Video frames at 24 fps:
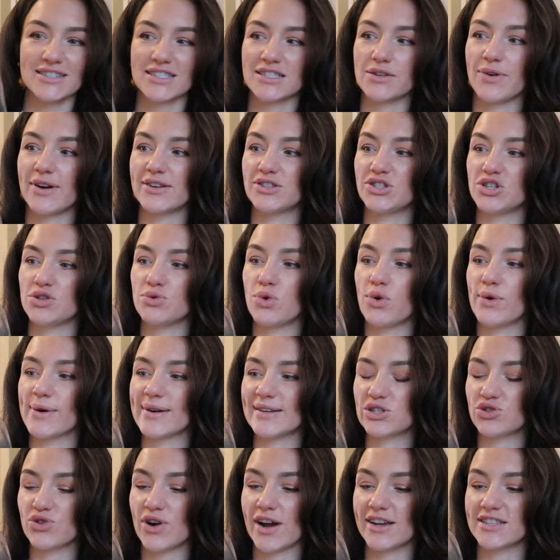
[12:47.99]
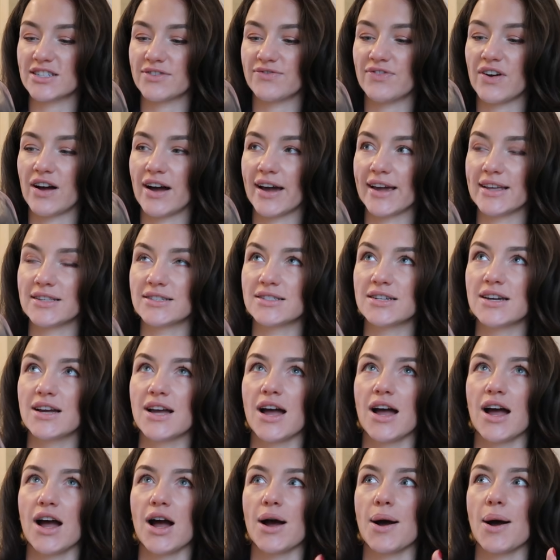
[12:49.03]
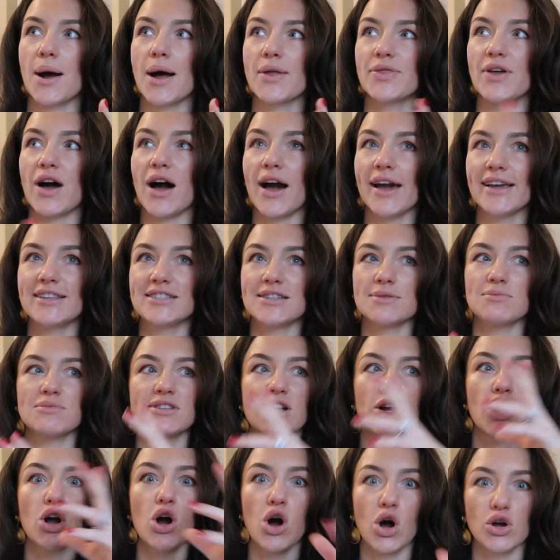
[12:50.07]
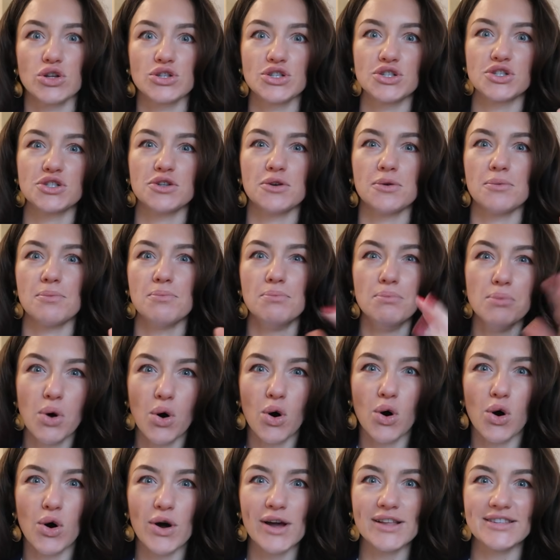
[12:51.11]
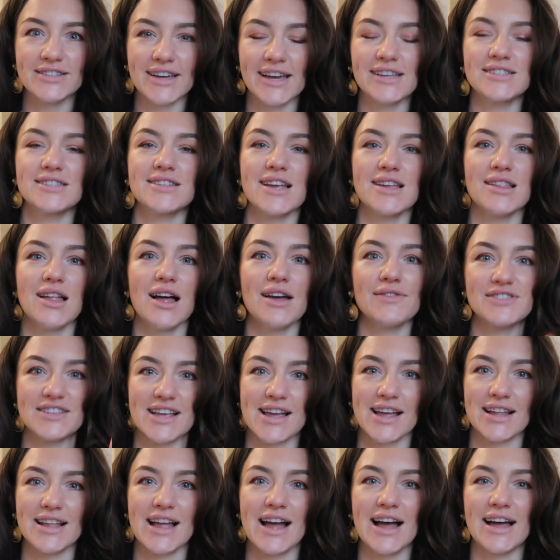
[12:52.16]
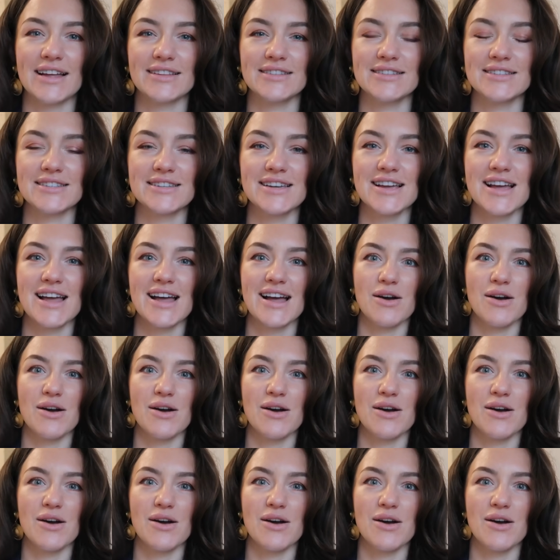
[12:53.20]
So I do always try to find the items that cost more in day-to-day life secondhand.